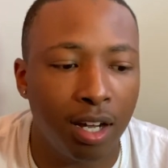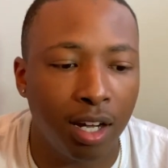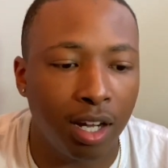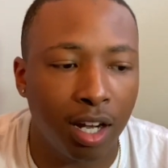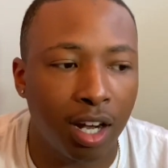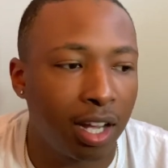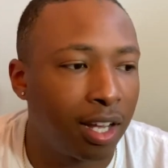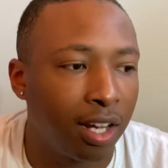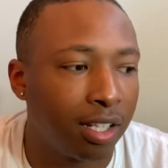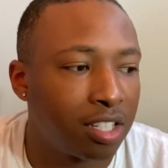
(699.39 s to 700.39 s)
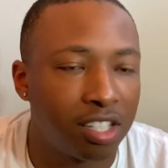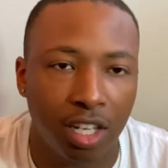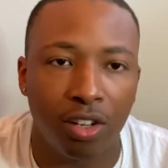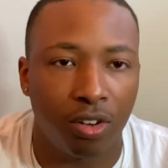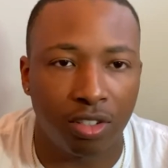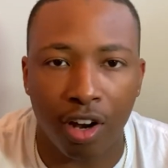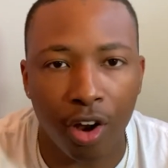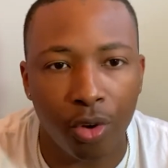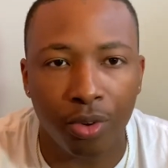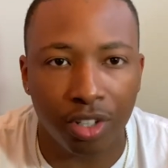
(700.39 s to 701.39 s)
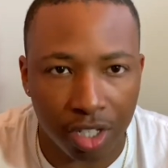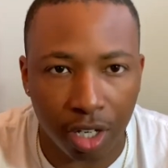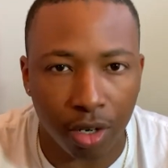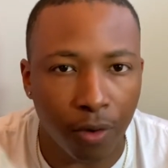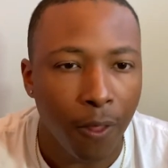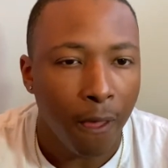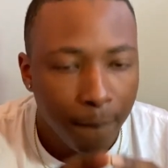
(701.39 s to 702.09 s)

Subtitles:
a shell, a turtle in the shell.